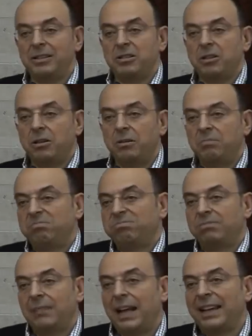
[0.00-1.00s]
So
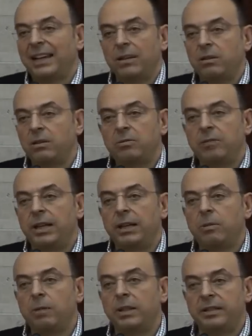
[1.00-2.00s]
I cannot
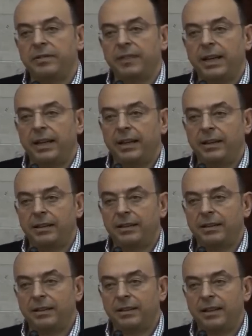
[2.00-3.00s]
really quantify
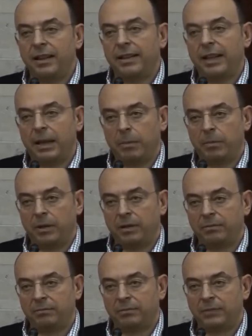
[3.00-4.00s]
the number,
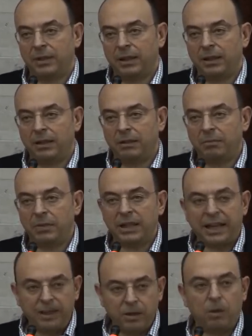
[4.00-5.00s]
but
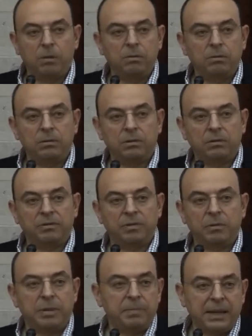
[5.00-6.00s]
I know
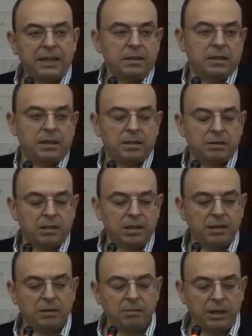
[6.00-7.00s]
from the plans that
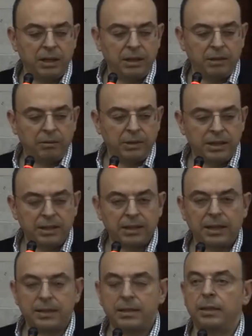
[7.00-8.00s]
we
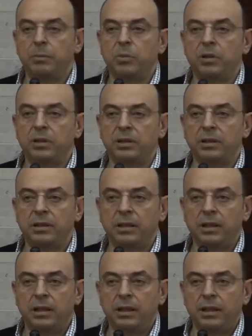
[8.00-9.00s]
discuss in the board
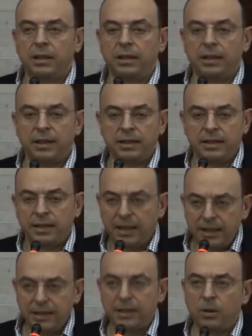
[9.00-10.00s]
that
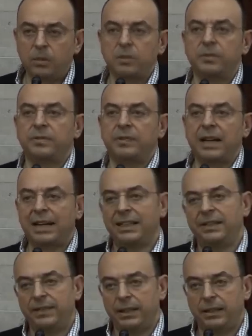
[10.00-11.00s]
there is a lot of
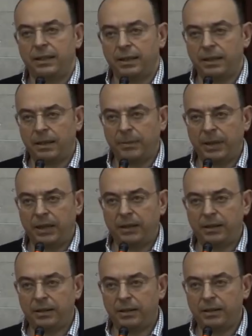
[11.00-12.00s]
activity happening.